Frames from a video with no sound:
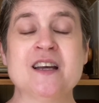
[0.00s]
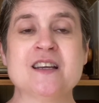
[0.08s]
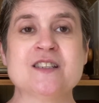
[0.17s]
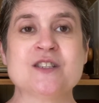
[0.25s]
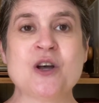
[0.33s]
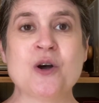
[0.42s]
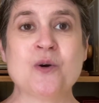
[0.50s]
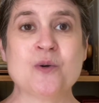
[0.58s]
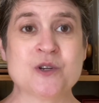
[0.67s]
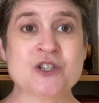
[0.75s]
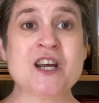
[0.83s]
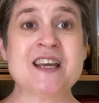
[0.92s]
So
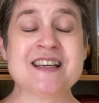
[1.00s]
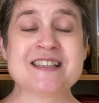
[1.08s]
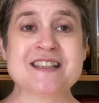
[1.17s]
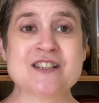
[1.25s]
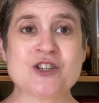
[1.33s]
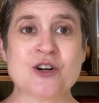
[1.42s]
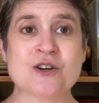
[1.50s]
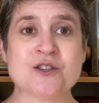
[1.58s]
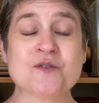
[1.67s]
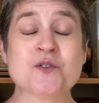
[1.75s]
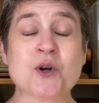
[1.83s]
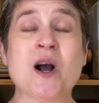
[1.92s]
Jake is in charge
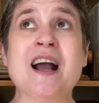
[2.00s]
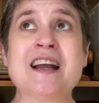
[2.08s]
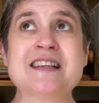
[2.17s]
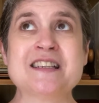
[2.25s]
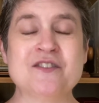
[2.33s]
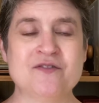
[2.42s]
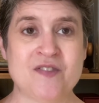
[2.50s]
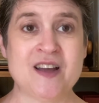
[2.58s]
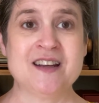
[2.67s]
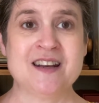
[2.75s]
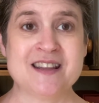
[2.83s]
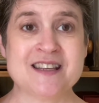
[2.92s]
of trying to
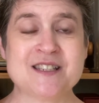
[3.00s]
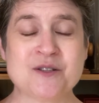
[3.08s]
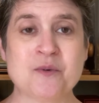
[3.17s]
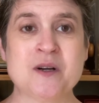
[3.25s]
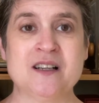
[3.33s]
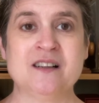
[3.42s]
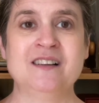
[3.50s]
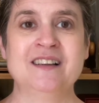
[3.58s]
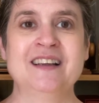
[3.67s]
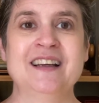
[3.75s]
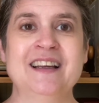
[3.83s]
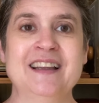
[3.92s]
defend this will
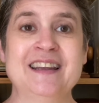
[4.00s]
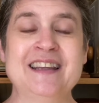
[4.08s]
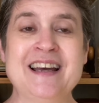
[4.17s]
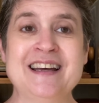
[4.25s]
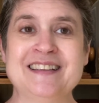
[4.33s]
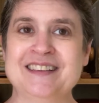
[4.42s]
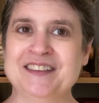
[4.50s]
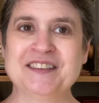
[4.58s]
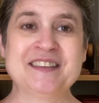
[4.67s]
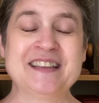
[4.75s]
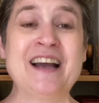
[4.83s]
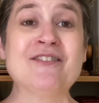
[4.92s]
that
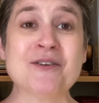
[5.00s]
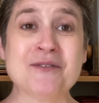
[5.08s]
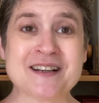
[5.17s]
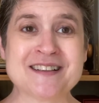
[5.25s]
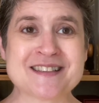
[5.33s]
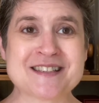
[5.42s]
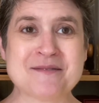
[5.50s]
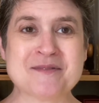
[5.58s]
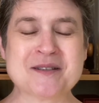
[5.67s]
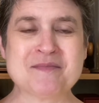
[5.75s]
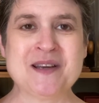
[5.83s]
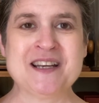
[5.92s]
everyone else seems
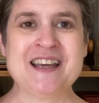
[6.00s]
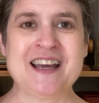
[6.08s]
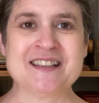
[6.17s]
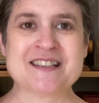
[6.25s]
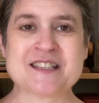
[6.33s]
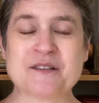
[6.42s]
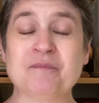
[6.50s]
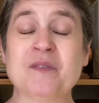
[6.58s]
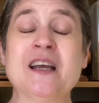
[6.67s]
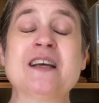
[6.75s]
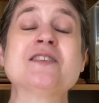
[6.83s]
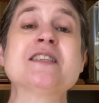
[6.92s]
to be against.
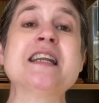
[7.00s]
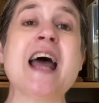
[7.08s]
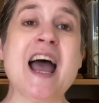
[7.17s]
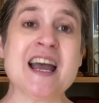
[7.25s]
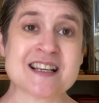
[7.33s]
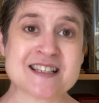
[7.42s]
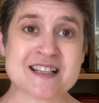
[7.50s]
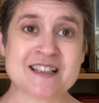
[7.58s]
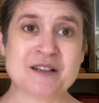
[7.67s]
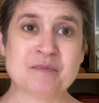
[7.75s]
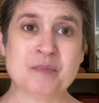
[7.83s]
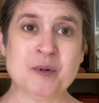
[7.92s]
It's an
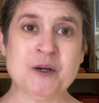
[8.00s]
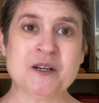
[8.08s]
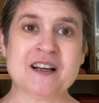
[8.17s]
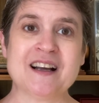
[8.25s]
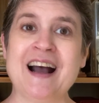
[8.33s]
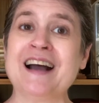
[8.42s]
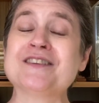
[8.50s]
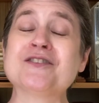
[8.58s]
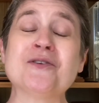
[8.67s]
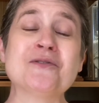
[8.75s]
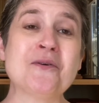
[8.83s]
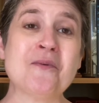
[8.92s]
excellent book. I
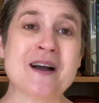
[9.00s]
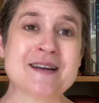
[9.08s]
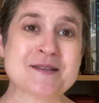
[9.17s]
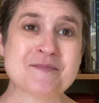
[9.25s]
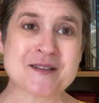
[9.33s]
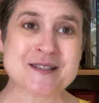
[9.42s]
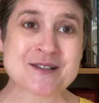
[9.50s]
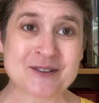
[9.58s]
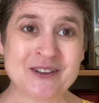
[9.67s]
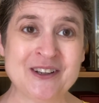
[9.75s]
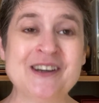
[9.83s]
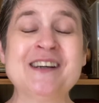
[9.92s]
don't know why it's been so
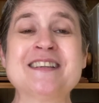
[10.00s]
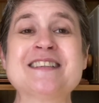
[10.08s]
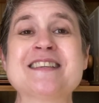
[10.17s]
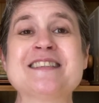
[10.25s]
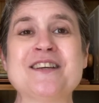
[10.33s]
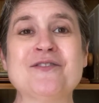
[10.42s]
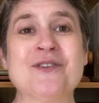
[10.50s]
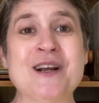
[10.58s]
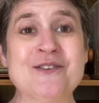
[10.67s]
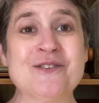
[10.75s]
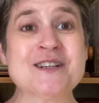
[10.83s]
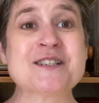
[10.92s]
long since I've
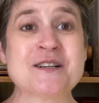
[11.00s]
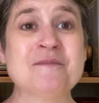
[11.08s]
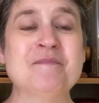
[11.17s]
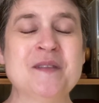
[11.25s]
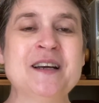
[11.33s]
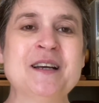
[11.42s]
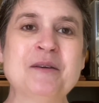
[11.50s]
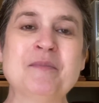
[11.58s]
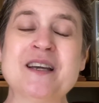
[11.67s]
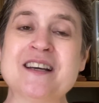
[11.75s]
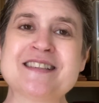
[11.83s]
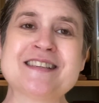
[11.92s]
read Grisham,
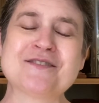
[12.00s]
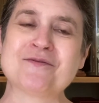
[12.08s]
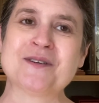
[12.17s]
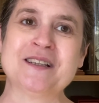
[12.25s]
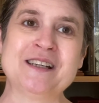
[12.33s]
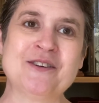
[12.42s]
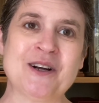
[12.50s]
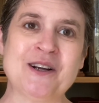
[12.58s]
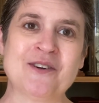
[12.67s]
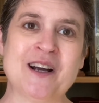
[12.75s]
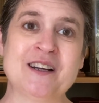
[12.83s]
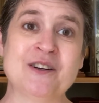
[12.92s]
because he's a really great
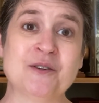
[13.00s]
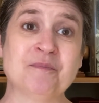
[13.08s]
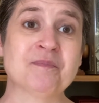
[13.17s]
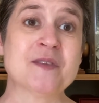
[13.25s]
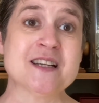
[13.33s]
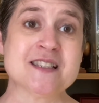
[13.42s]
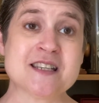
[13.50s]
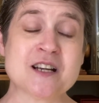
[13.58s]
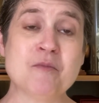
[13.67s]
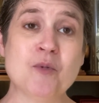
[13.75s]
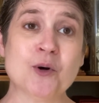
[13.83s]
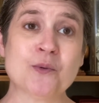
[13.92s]
writer.
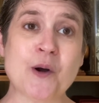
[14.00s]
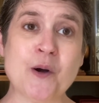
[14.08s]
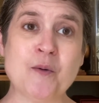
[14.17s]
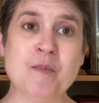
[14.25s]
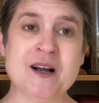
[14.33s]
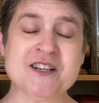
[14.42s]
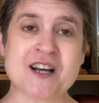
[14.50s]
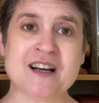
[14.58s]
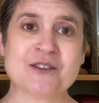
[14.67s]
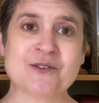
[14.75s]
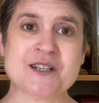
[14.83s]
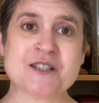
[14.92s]
Sycamore Row by John
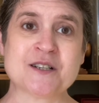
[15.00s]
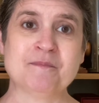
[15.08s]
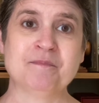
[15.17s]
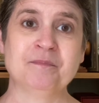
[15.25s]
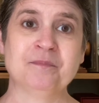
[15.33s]
Grisham.